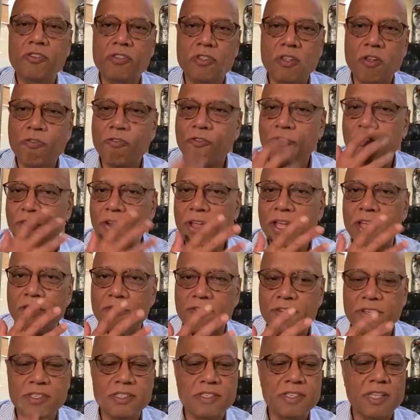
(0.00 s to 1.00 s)
the
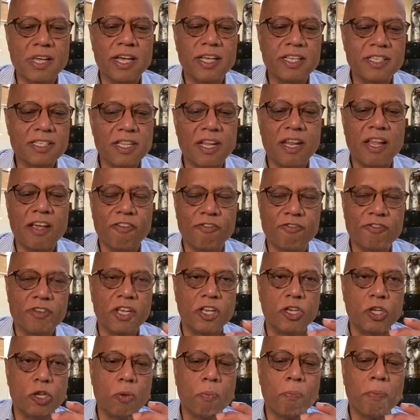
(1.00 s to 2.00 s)
flavors that it's left
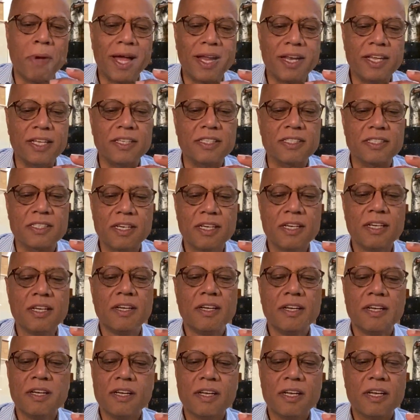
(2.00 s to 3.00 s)
in your palate,
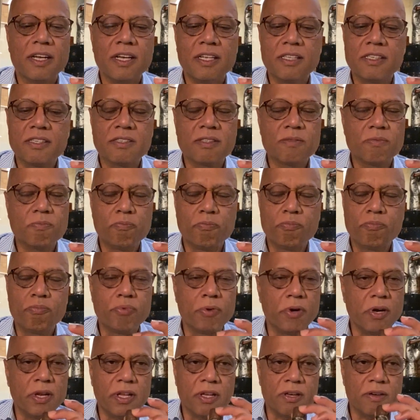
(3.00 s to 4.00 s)
it's
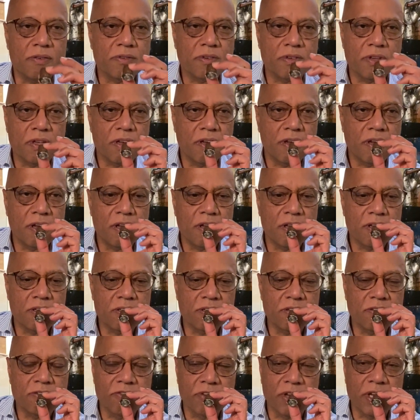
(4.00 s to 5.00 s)
brilliant.
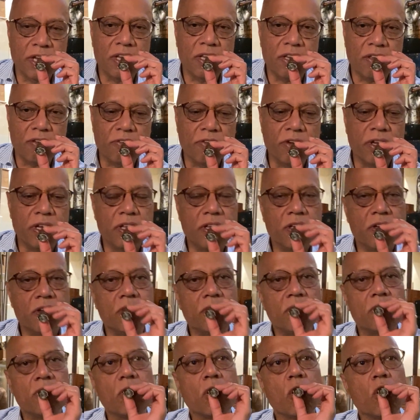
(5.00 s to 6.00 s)
Really good.